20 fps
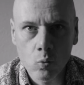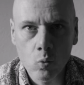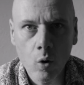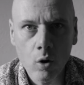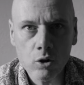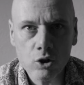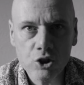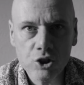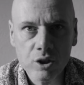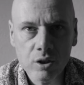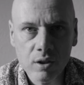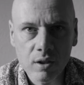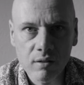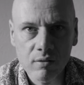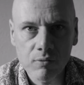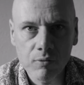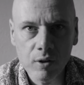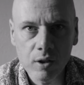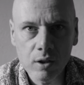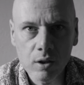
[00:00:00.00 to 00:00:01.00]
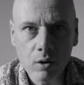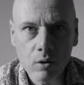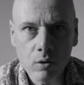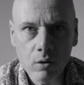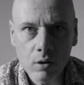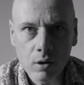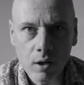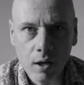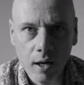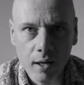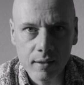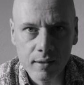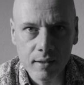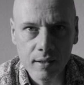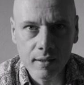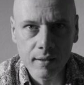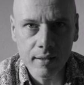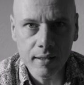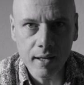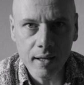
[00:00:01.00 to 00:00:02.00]
Watch this video
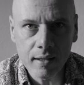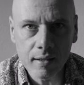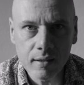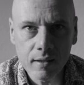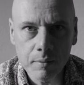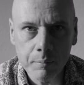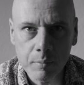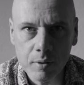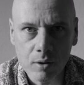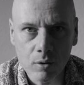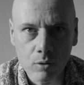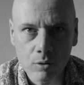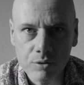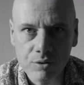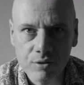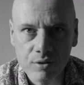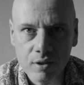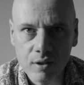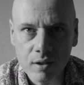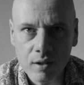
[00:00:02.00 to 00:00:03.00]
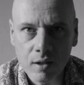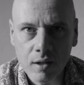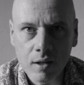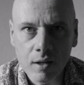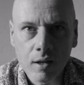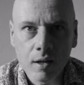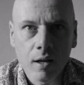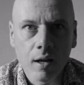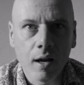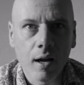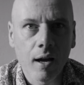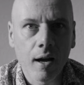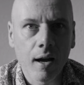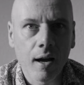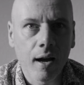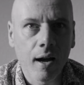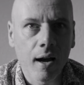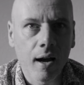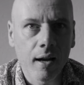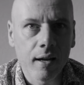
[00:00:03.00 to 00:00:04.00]
until the end, because
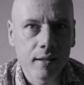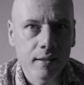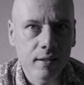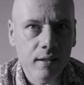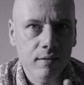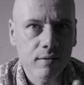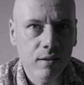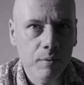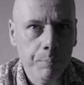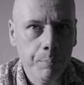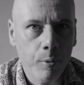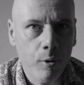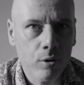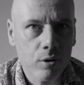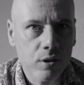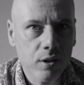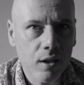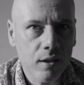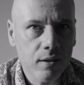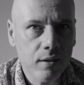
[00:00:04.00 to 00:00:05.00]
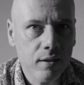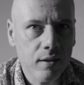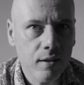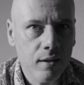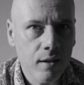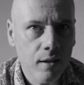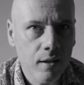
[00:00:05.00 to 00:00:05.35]
it is important